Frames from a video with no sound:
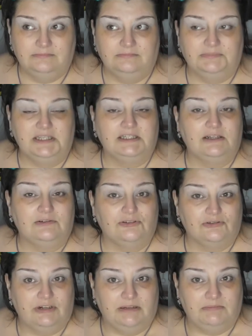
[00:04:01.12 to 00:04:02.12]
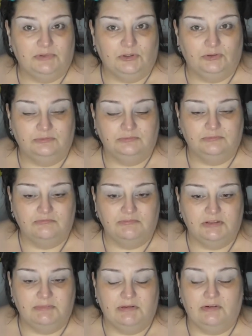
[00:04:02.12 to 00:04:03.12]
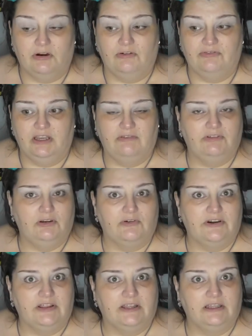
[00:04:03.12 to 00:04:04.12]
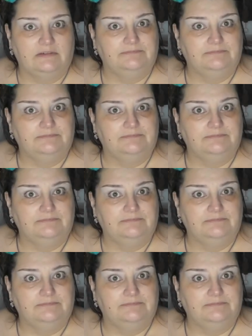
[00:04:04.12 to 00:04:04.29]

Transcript: Please don't scream or spill coffee over you or anything.